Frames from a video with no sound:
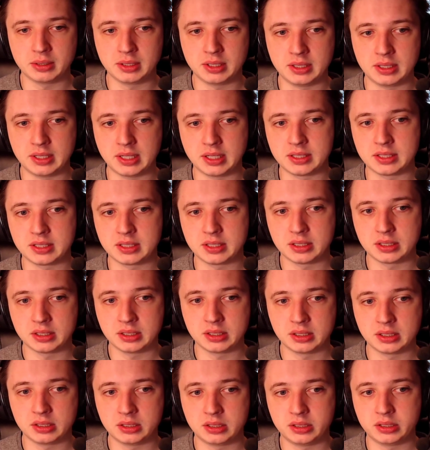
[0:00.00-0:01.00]
in that
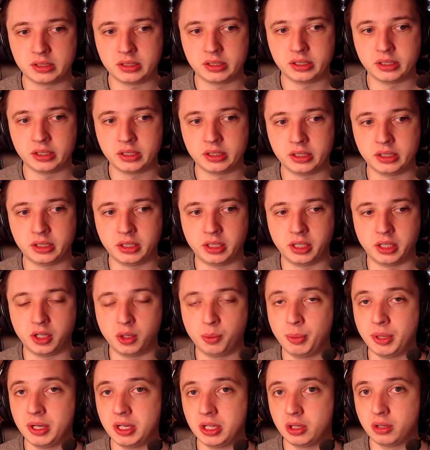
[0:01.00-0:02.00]

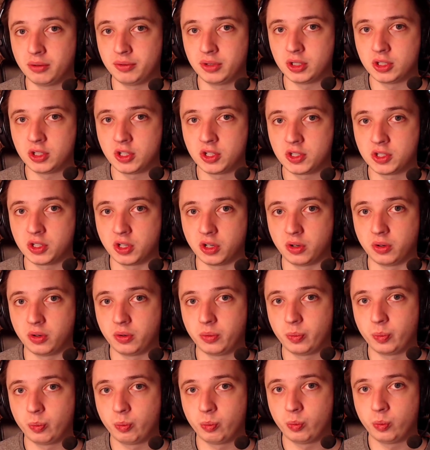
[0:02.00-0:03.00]
opinion of yours, so
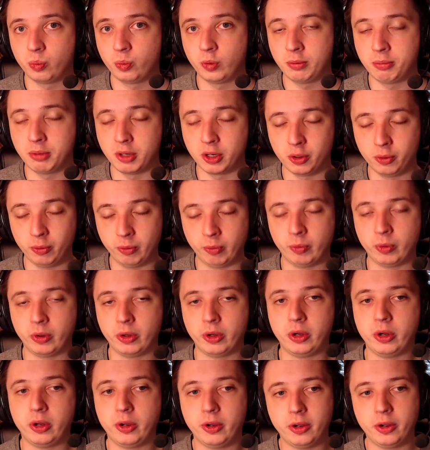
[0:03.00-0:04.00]
let me know.
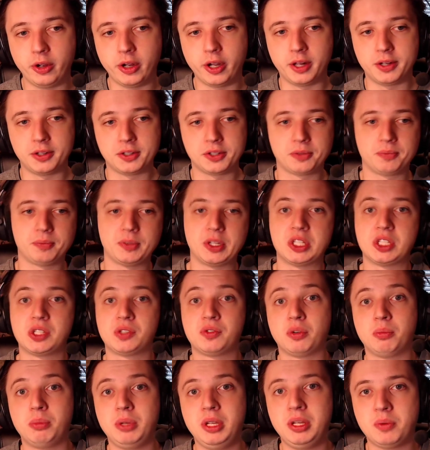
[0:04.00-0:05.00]
And that's it
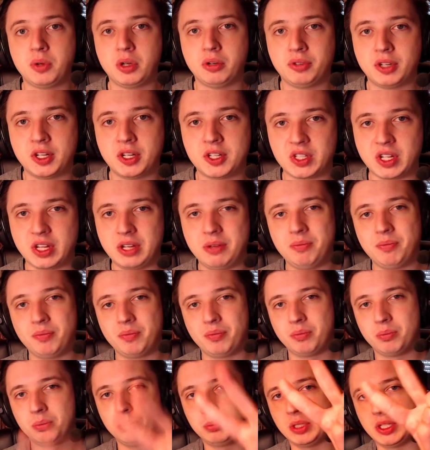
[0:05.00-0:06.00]
for me. Have a nice day.
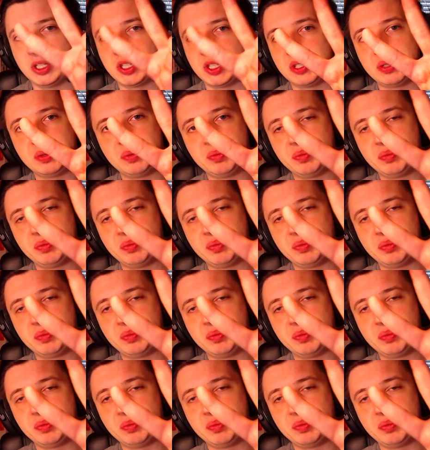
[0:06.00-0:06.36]
Peace.